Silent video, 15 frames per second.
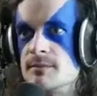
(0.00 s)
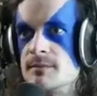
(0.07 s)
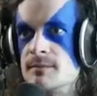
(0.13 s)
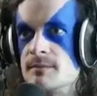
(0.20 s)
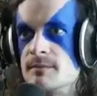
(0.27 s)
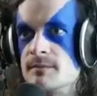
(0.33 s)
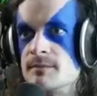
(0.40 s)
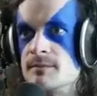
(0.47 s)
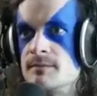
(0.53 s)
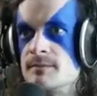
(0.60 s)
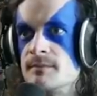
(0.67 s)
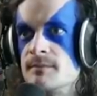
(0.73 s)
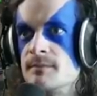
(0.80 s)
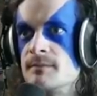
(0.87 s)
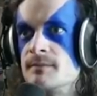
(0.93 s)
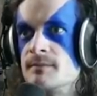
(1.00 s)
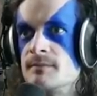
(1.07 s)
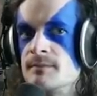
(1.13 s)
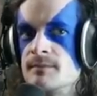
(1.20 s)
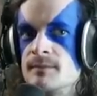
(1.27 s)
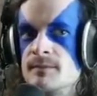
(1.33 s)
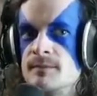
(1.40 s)

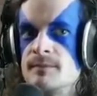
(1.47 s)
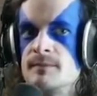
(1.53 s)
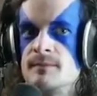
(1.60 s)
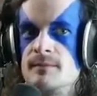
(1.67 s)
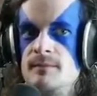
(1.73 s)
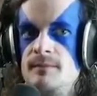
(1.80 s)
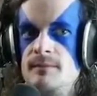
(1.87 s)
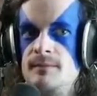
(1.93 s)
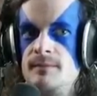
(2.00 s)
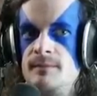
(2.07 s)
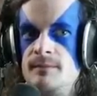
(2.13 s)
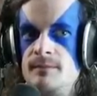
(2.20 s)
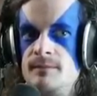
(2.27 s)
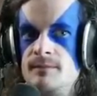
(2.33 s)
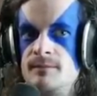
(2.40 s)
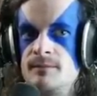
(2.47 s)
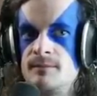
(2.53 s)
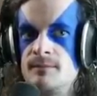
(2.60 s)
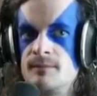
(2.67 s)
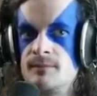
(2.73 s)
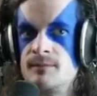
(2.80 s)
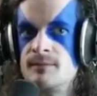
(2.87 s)

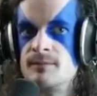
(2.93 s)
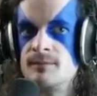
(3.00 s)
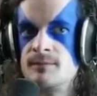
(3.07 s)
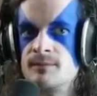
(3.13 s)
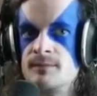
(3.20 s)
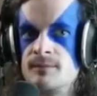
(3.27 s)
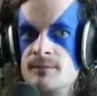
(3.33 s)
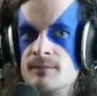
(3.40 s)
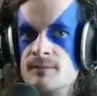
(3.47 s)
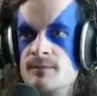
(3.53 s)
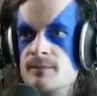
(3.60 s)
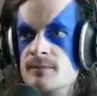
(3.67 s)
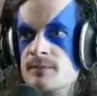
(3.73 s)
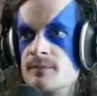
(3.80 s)
Nothing is said.